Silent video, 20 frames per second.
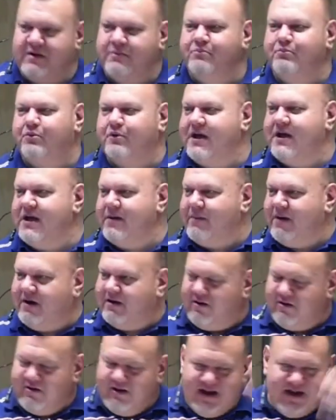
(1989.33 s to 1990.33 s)
and pray
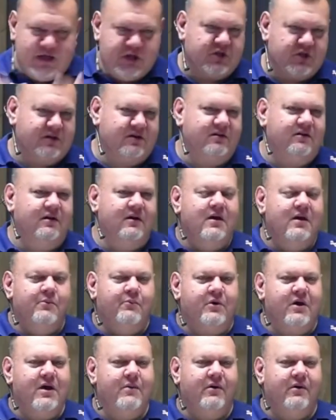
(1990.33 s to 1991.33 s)
about our nation and
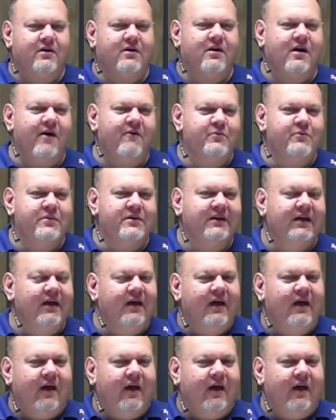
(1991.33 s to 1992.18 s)
pray about our government.